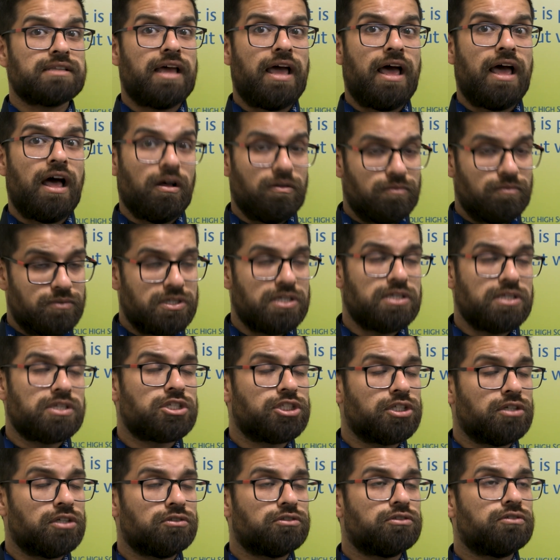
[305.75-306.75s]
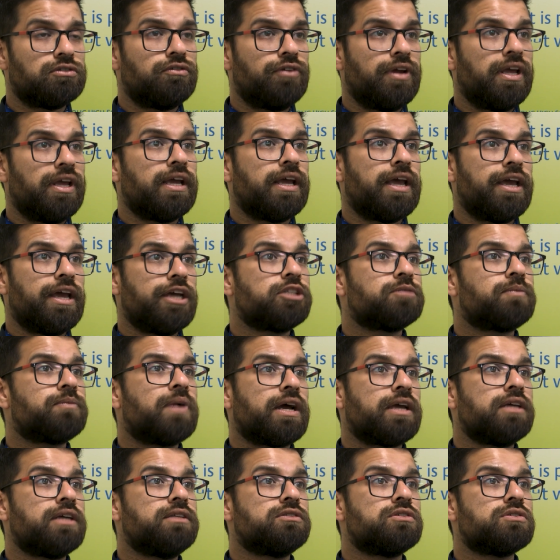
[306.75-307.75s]
helps these children re-engage
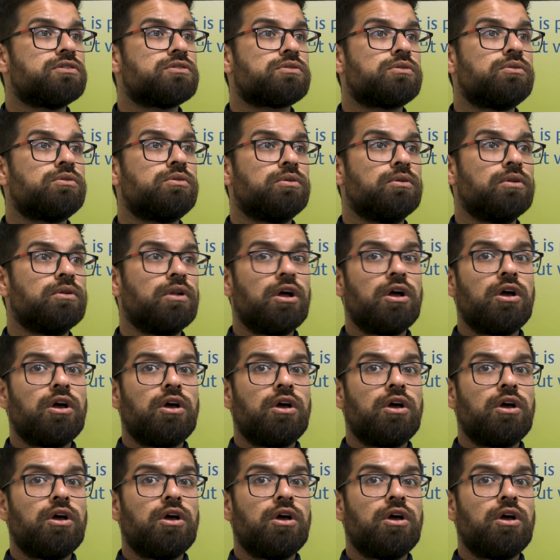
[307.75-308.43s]
back into school,